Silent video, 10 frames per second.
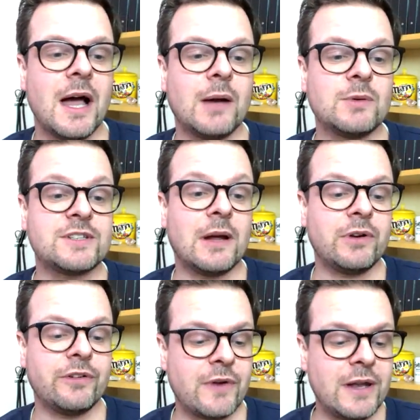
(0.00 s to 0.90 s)
I was there
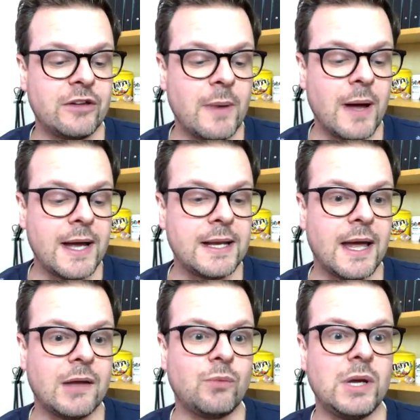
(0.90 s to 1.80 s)
with a friend of mine,
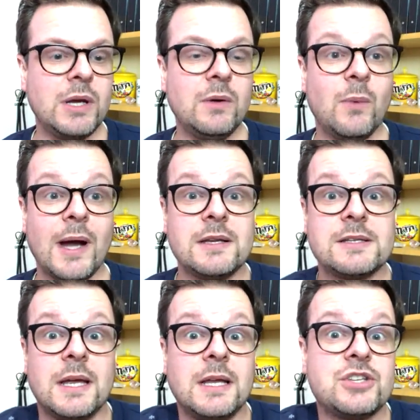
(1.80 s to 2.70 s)
and we went
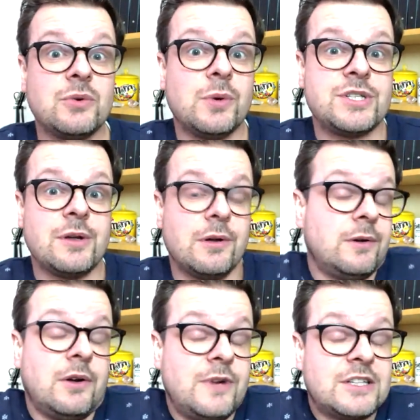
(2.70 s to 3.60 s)
into
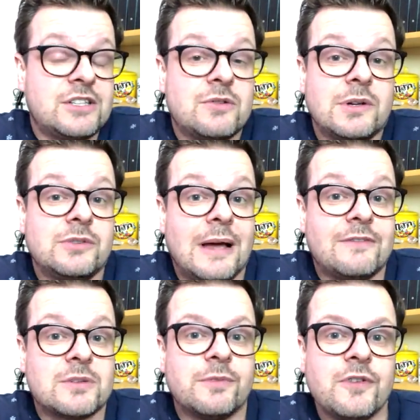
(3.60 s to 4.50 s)
a restaurant to have
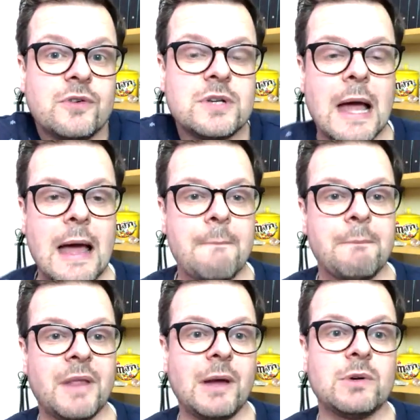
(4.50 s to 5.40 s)
some food.
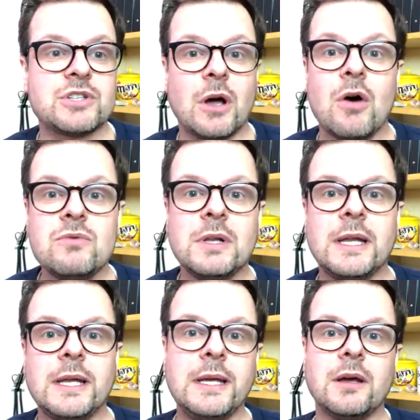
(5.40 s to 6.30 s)
But there was
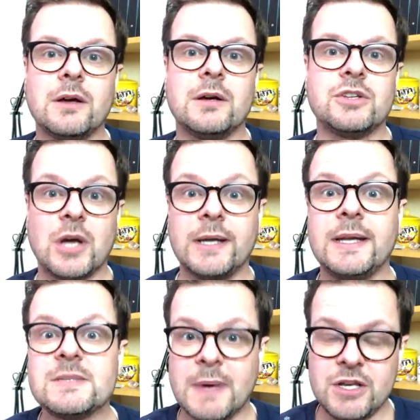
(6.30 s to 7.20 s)
only a
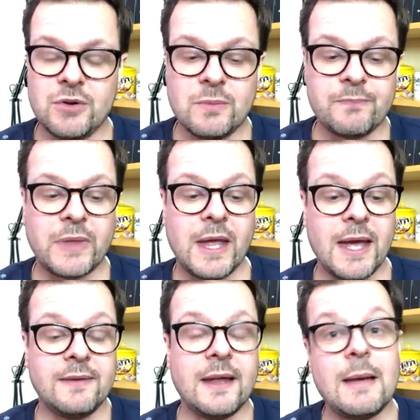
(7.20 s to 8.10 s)
Chinese menu.
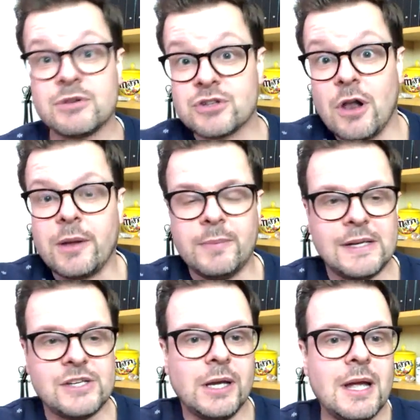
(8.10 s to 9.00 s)
And that happens a lot in
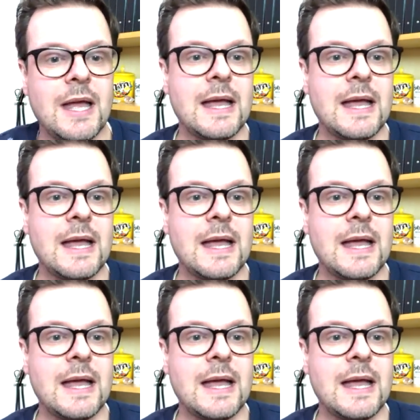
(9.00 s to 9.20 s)
Beijing.